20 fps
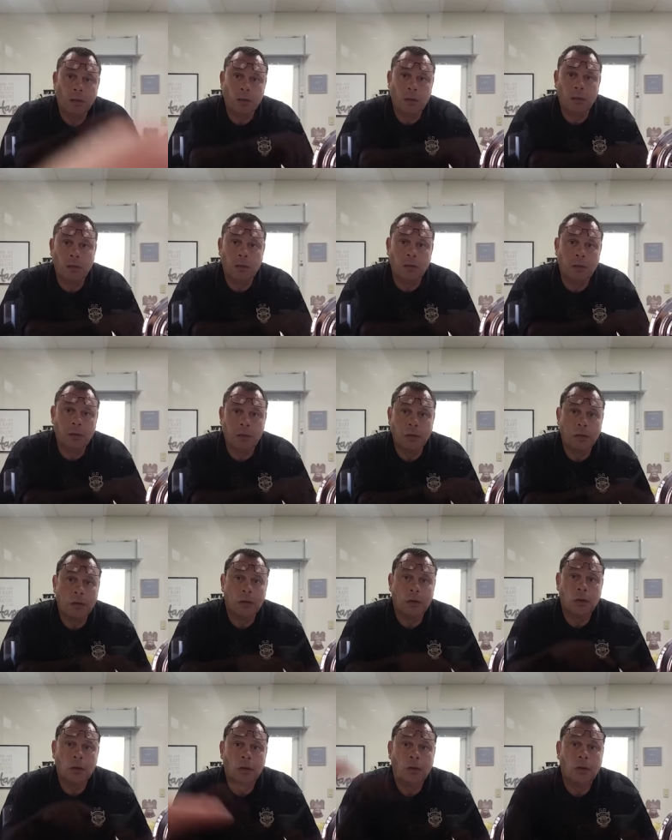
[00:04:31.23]
But now I was
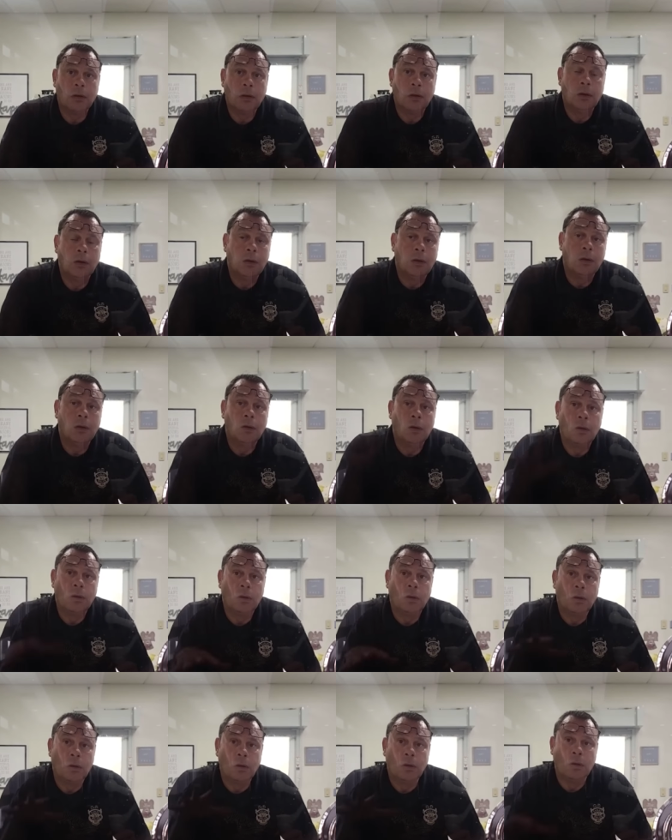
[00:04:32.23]
asking her
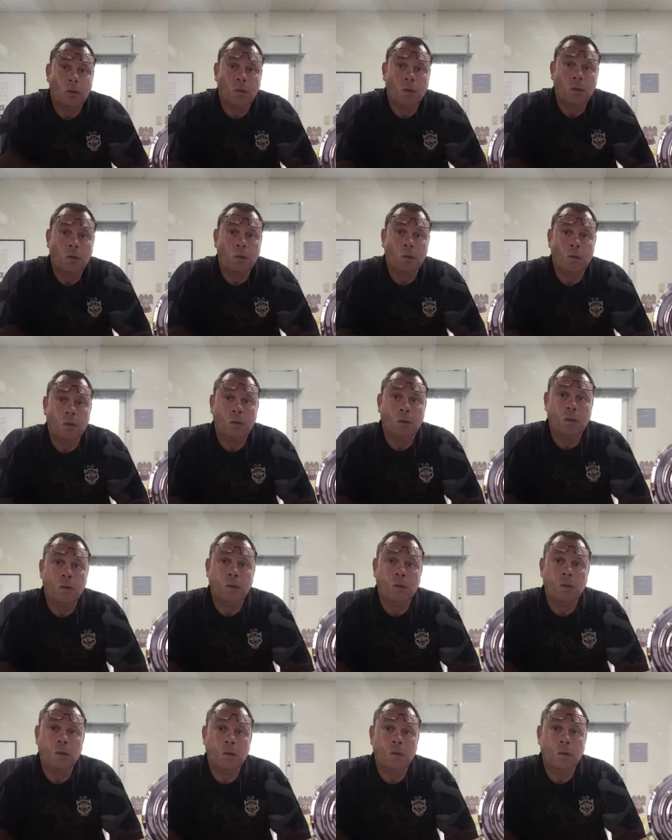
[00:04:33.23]
if you have complaint
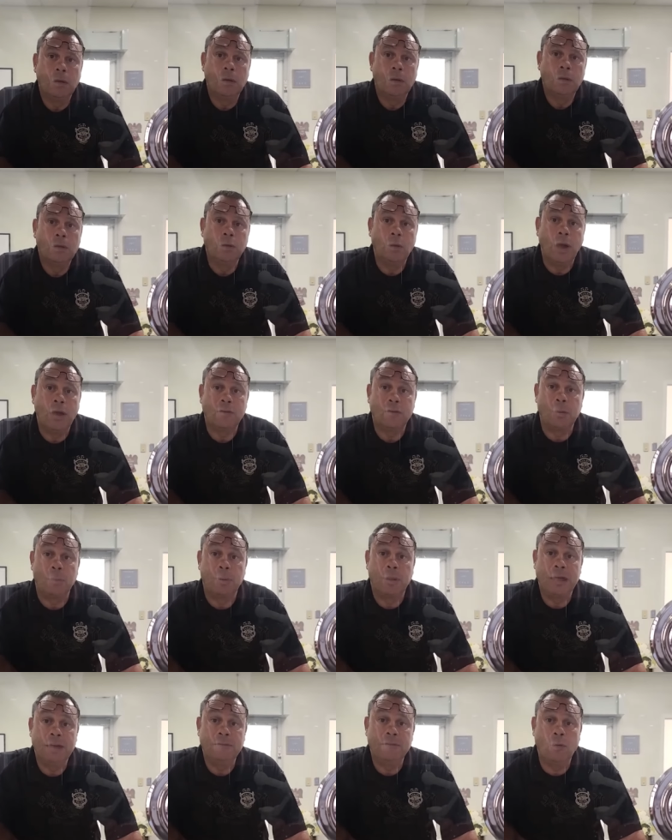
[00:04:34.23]
forms. Do I
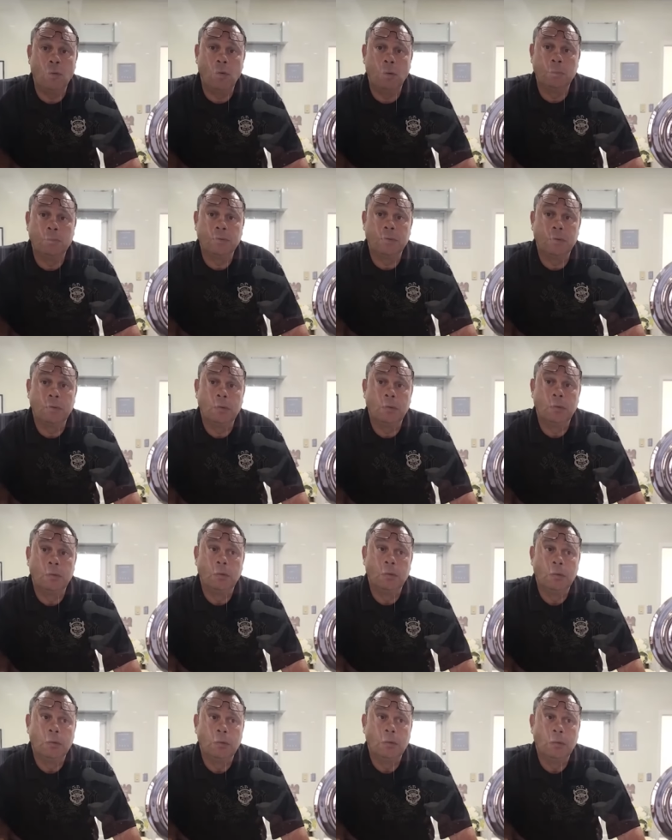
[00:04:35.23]
have complaint forms?
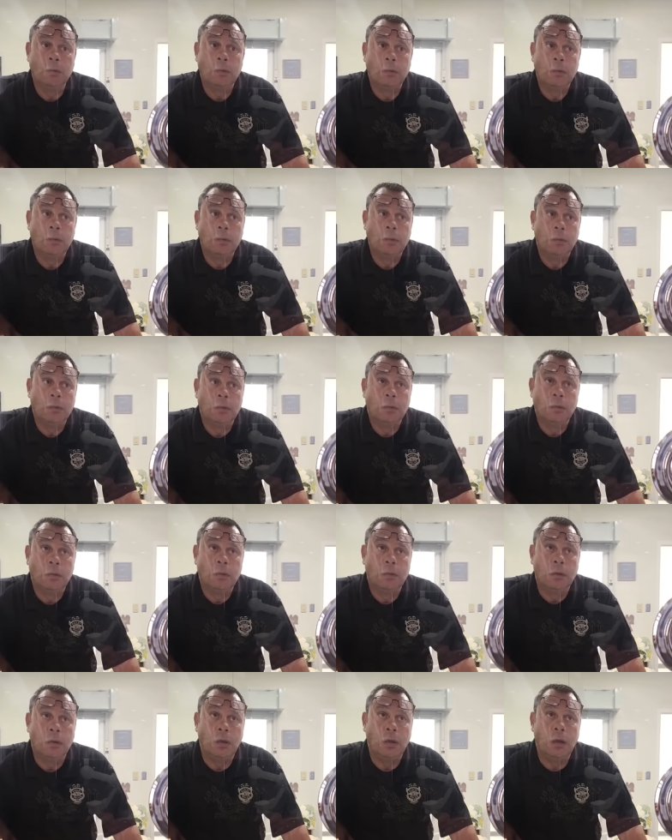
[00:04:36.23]
Mm-hmm.
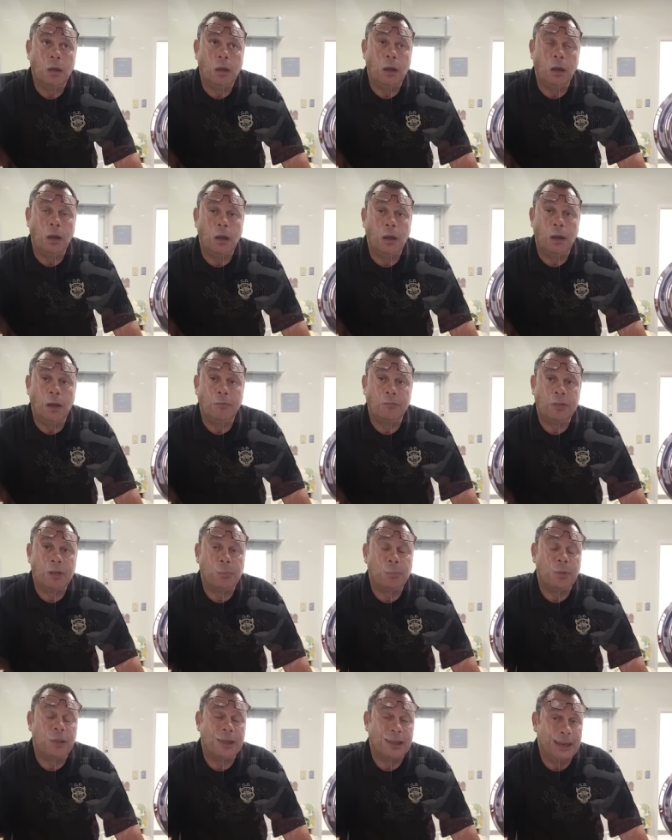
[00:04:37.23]
Uh, I have
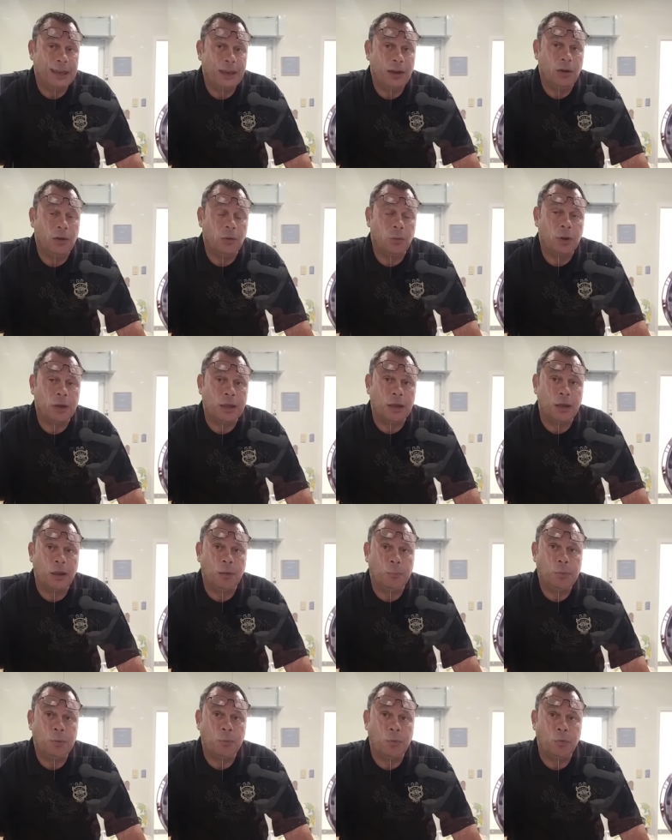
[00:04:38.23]
a complaint here. What
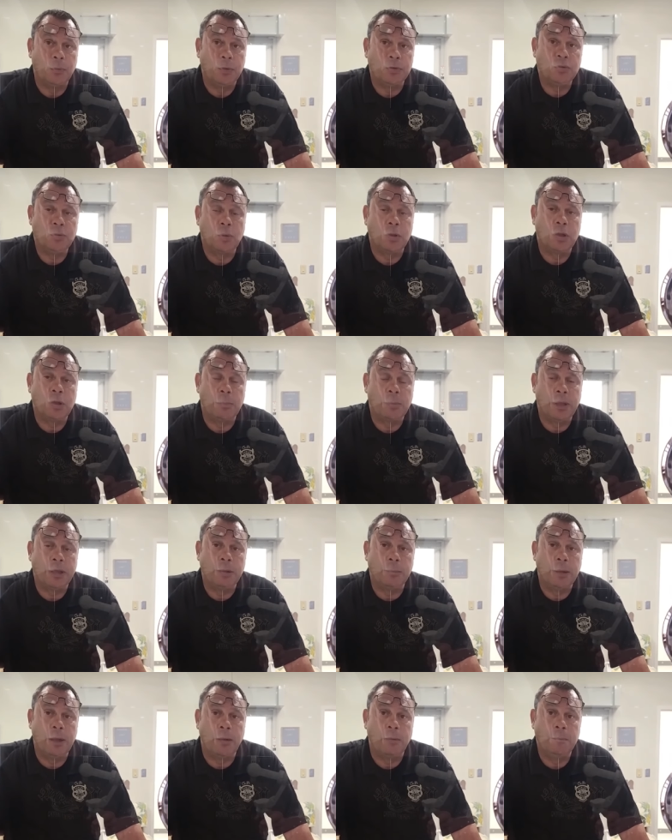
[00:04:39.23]
can I help you with? What do you want to
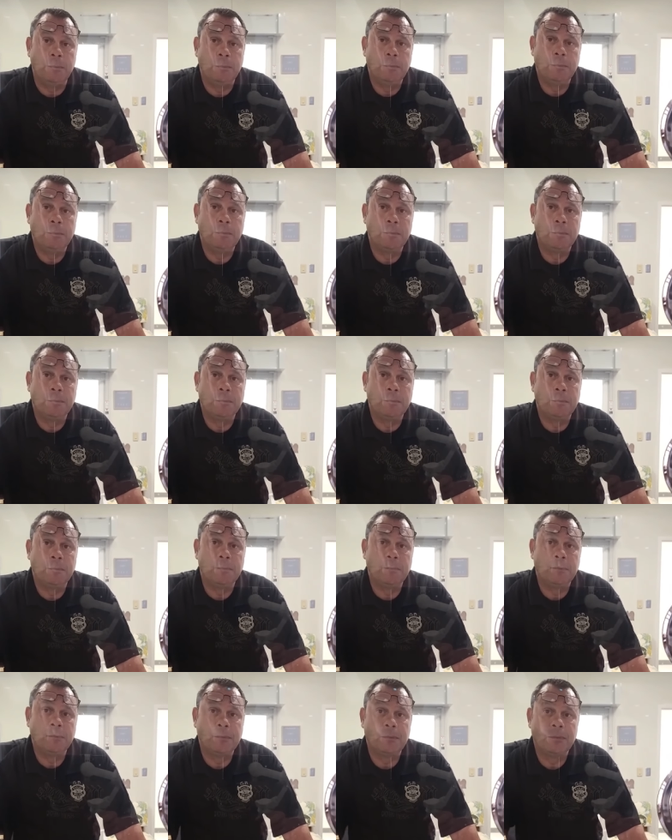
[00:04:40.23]
complain about?
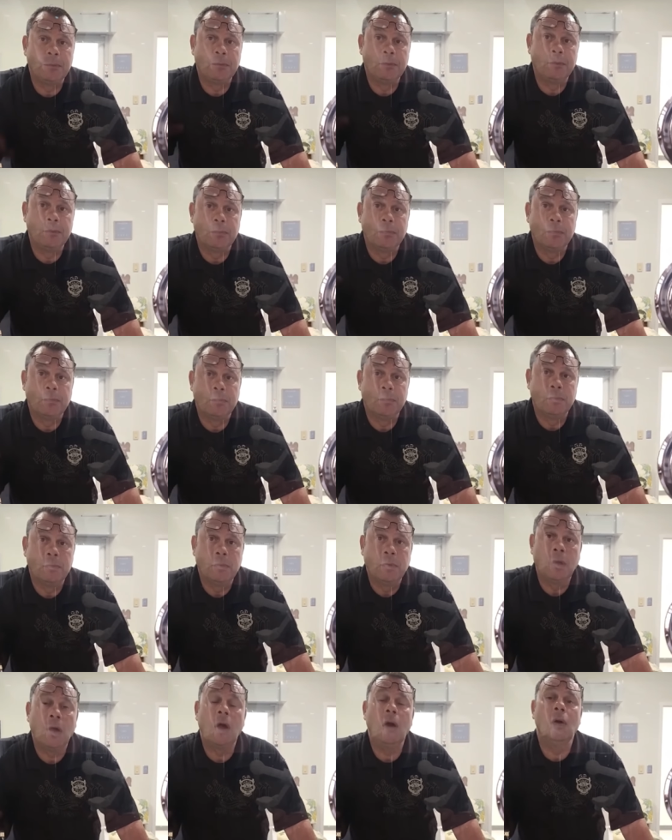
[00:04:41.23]
I don't want to
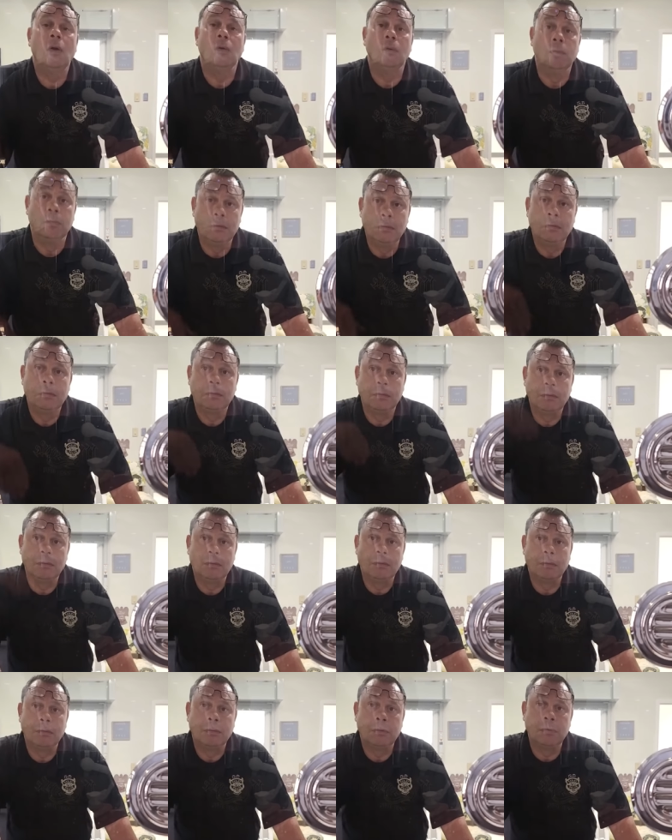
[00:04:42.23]
complain. Oh. I was
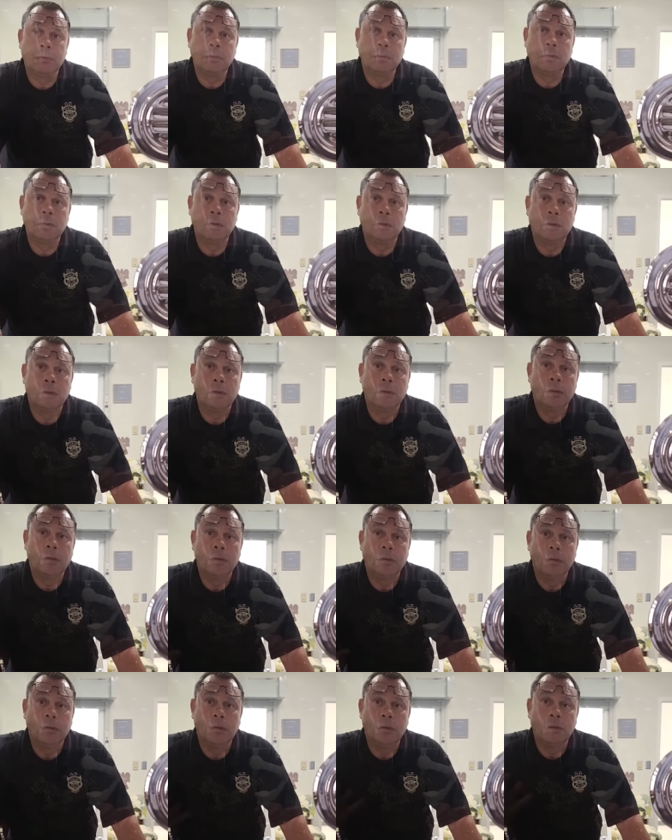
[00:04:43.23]
asking if you
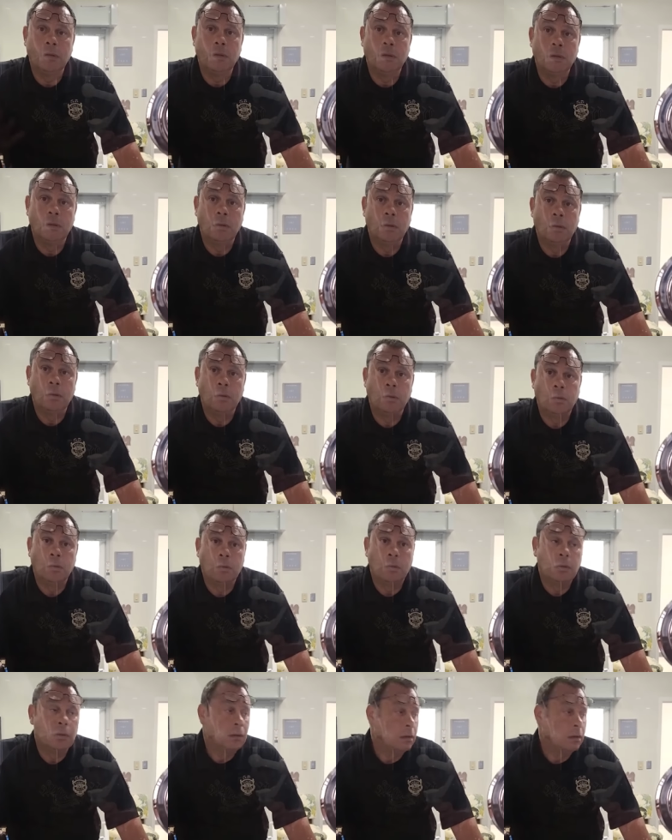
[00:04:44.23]
have forms.